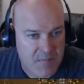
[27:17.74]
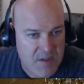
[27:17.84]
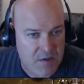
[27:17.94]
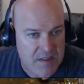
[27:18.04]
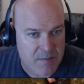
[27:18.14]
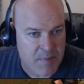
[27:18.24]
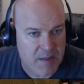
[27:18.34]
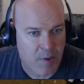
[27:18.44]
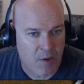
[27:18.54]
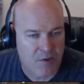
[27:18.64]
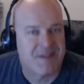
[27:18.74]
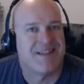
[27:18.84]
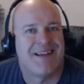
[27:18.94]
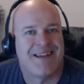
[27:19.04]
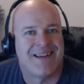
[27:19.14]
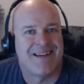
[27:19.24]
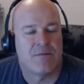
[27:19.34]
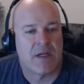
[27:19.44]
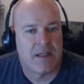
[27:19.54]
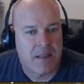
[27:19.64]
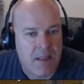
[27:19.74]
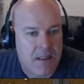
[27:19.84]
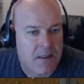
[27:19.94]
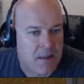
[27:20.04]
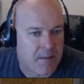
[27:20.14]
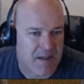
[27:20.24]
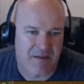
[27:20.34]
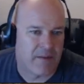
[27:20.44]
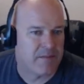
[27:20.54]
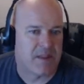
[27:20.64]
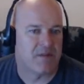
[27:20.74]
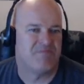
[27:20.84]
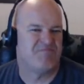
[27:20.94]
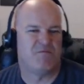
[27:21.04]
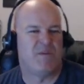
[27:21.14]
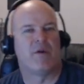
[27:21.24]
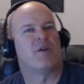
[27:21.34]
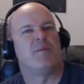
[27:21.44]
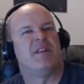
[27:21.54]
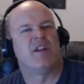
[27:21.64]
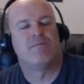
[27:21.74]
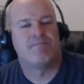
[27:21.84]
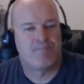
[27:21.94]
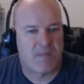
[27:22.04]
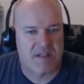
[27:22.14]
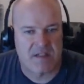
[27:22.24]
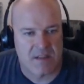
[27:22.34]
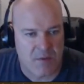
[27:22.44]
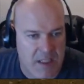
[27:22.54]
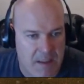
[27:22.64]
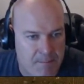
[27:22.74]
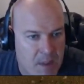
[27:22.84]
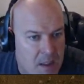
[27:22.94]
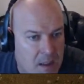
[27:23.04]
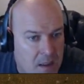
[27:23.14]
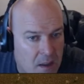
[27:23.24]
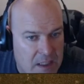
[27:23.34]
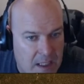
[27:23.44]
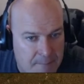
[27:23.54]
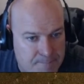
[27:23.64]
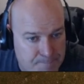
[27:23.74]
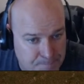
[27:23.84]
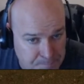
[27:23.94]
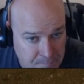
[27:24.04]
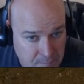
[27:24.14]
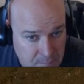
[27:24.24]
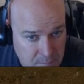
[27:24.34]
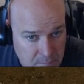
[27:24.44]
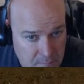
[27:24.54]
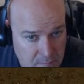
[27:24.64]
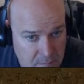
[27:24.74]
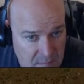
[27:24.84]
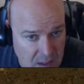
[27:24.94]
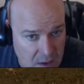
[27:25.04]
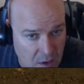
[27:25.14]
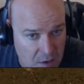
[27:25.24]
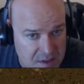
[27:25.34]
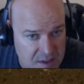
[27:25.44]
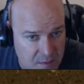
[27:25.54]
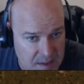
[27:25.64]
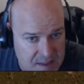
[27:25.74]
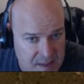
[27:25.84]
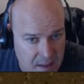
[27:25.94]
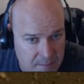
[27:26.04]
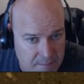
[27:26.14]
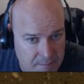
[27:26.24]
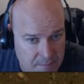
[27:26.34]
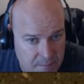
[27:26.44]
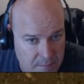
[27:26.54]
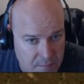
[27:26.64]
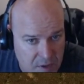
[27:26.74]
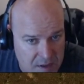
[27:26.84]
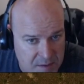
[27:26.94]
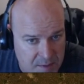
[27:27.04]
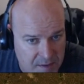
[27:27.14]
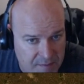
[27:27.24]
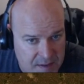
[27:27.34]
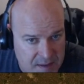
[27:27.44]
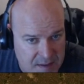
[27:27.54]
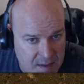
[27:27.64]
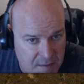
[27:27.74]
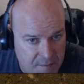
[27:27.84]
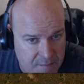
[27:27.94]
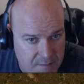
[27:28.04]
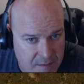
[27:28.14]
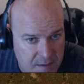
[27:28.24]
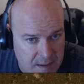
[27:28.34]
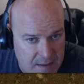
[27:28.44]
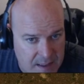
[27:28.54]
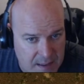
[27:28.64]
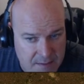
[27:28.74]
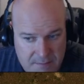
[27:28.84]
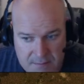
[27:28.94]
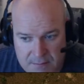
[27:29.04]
Let's go get some big poles. Right? I'm not, you know, we've already been there. Let's not do it again. Okay. Car still messed up. Probably should be able to fix itself. It can't.